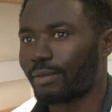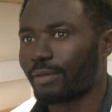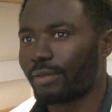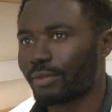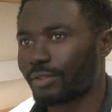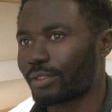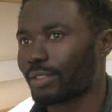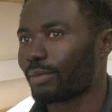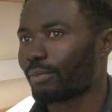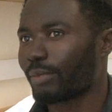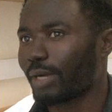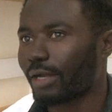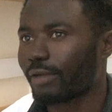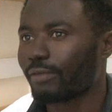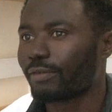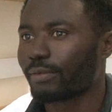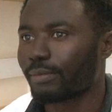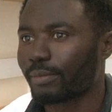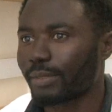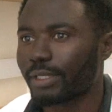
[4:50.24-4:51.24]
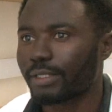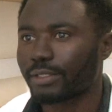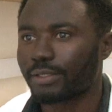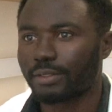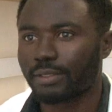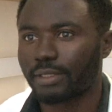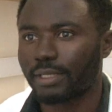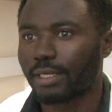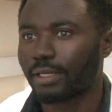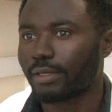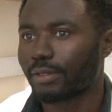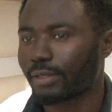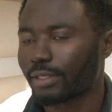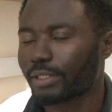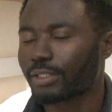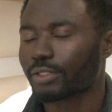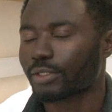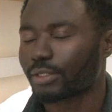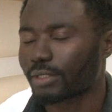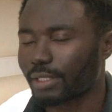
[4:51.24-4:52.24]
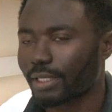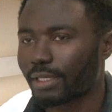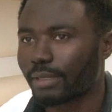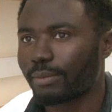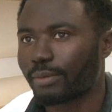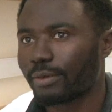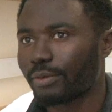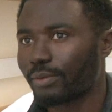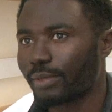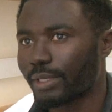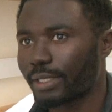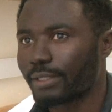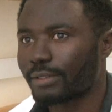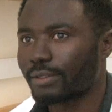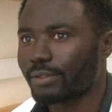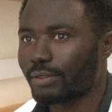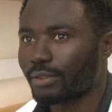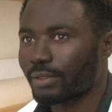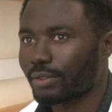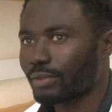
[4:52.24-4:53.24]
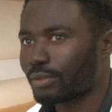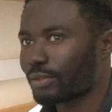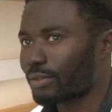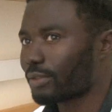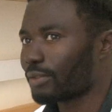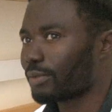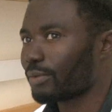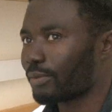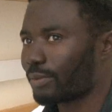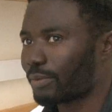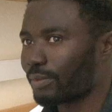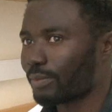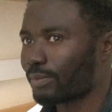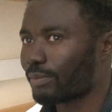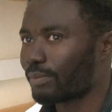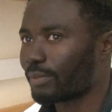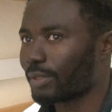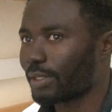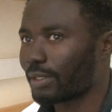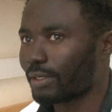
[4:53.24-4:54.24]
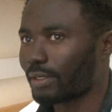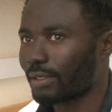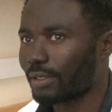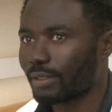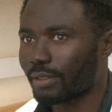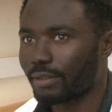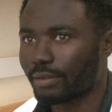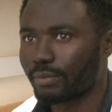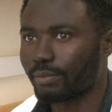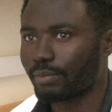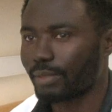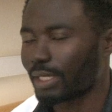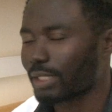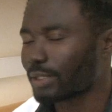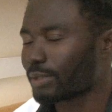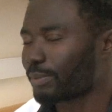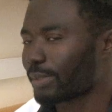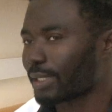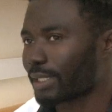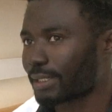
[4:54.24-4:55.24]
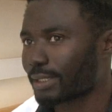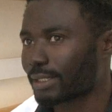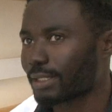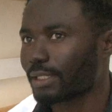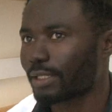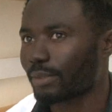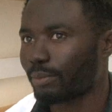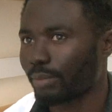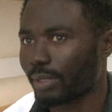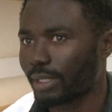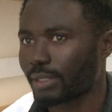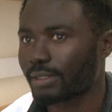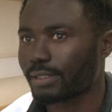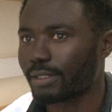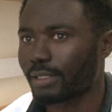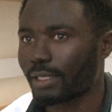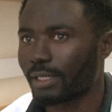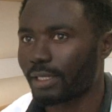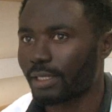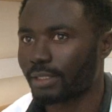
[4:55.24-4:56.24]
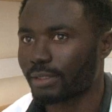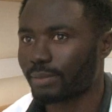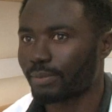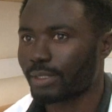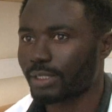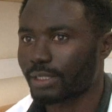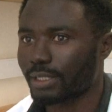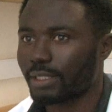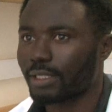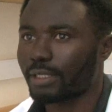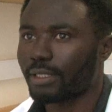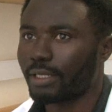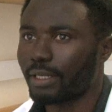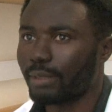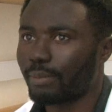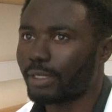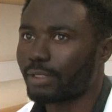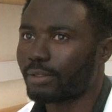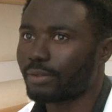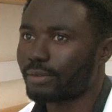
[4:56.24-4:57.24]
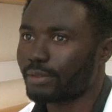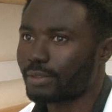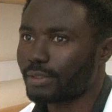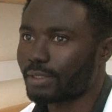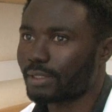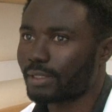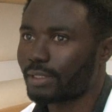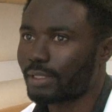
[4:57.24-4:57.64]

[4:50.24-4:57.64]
using biofumigation, yeah, and other sustainable ways to control plant parasitic pests, yeah, especially nematodes.